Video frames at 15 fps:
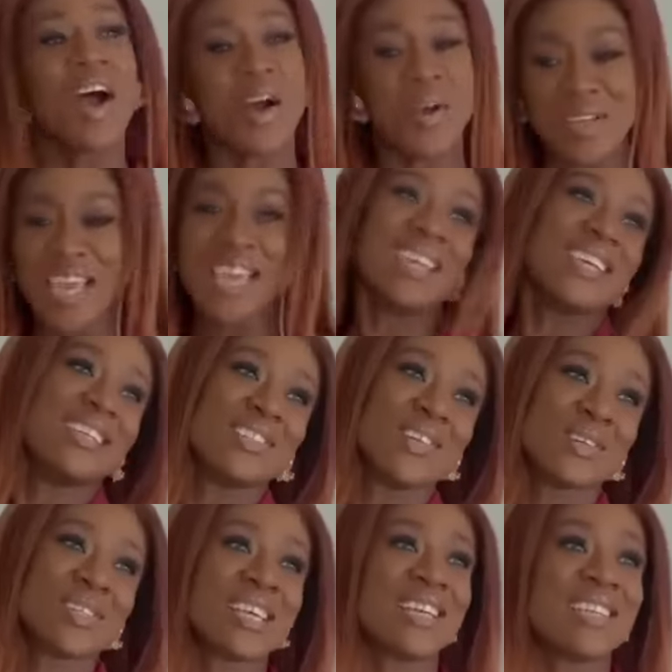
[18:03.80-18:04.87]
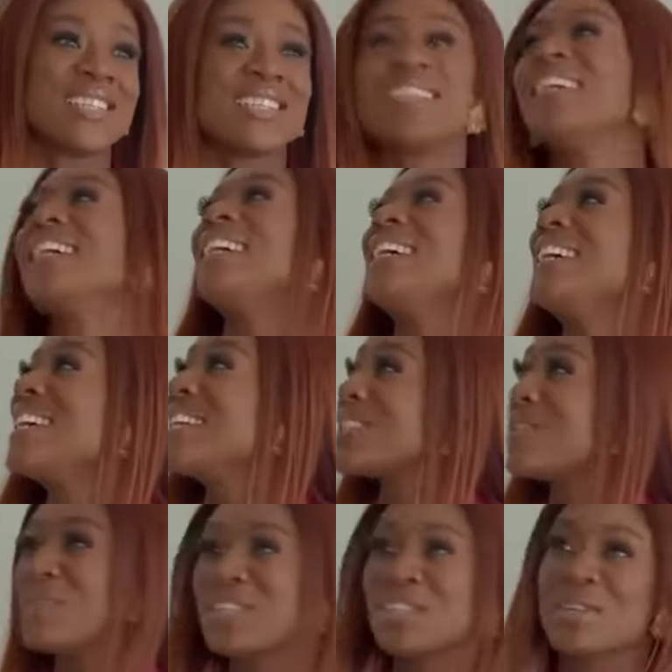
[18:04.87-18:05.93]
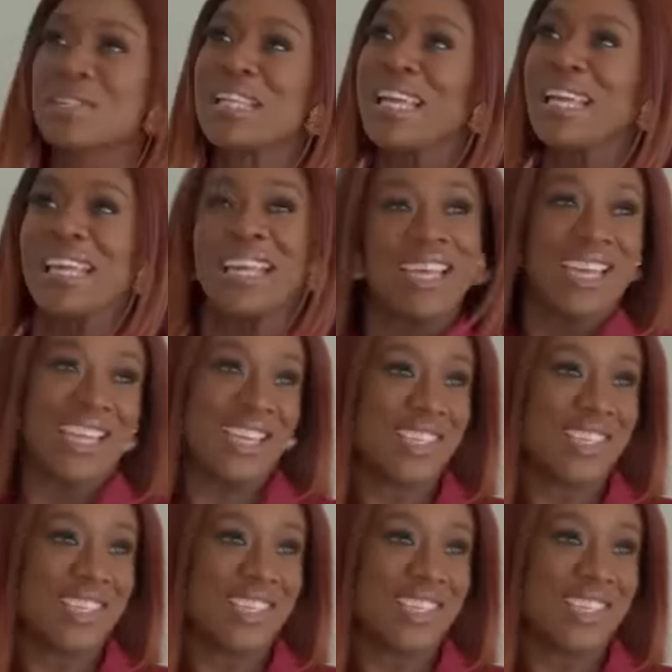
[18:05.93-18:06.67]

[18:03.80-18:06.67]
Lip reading: Okay, noted. So what do you think?